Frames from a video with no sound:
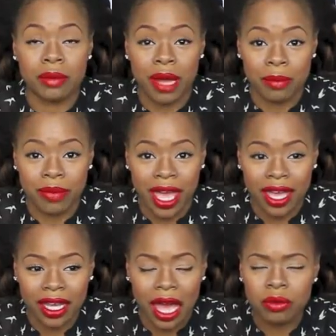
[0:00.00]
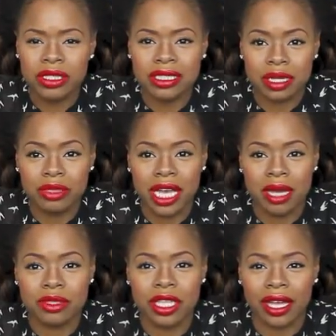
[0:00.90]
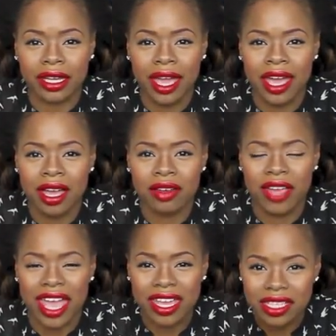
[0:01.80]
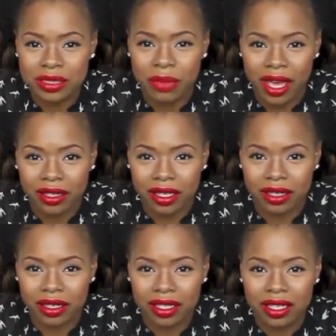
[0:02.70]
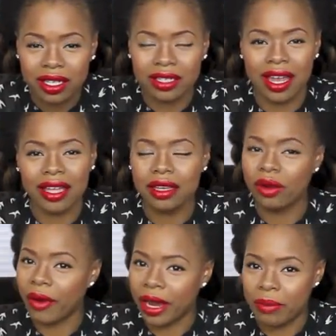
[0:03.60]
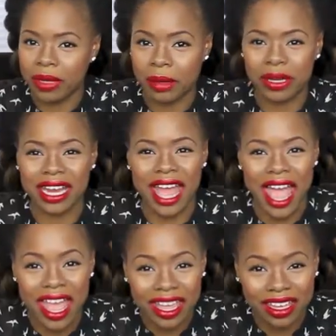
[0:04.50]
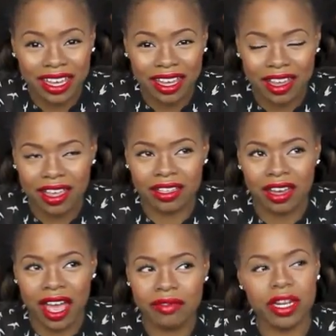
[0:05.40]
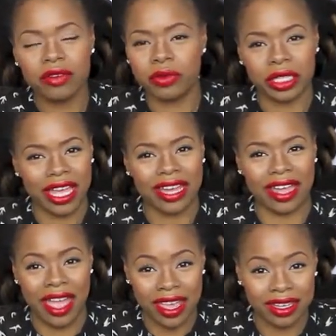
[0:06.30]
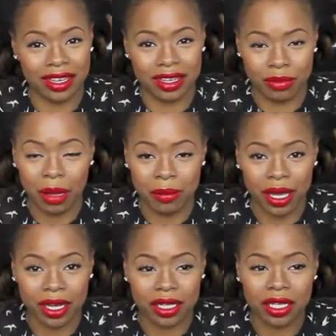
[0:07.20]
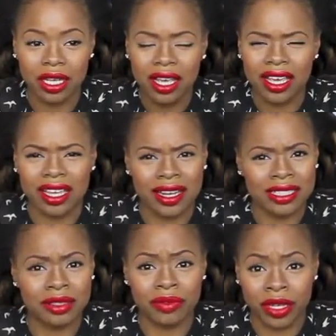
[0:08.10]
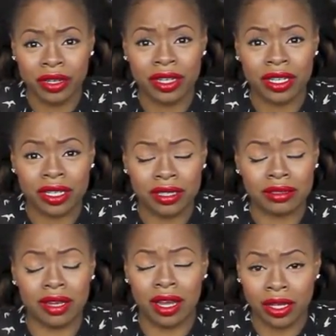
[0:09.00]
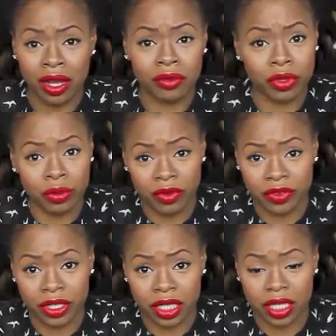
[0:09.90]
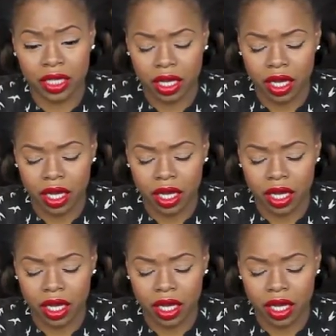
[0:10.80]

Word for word: in my back, I would sometimes like have aches back there. Not cramping, but aching. And I've never really had aching in my body. And that's a very uncomfortable feeling.